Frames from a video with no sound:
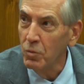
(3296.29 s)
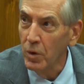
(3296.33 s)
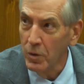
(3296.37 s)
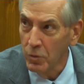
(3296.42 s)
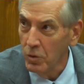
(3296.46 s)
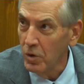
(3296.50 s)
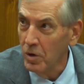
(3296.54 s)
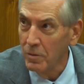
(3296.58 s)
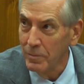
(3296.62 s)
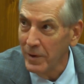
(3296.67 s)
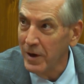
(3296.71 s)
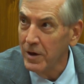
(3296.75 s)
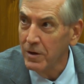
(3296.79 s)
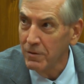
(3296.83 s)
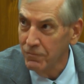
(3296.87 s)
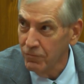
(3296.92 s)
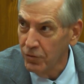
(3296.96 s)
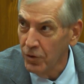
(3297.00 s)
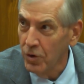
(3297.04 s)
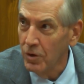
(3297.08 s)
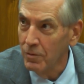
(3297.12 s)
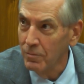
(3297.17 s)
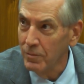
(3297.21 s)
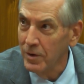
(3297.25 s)
We were going to be
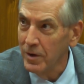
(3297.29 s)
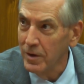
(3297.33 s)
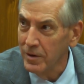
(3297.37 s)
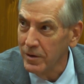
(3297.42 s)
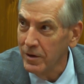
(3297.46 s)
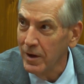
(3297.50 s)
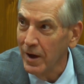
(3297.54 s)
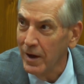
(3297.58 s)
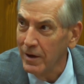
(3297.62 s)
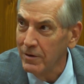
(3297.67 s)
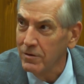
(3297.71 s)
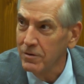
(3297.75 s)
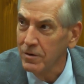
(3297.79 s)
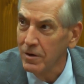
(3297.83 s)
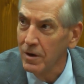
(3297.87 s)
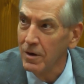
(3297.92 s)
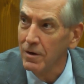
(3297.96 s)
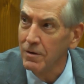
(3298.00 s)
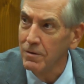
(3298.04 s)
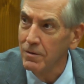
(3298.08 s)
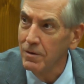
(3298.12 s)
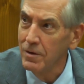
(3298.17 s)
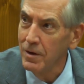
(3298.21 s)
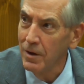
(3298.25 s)
confirmed at
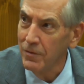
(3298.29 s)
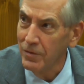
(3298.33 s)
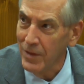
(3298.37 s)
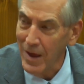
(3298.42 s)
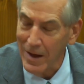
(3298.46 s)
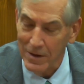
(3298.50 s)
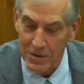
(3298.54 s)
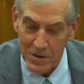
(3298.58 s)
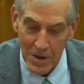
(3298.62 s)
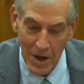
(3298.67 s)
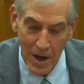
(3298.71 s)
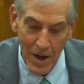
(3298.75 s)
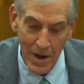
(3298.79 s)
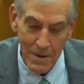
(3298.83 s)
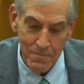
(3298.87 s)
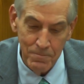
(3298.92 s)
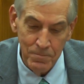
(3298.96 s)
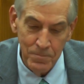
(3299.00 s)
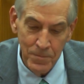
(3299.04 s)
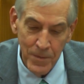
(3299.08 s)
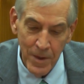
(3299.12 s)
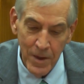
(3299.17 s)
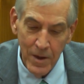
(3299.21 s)
that time,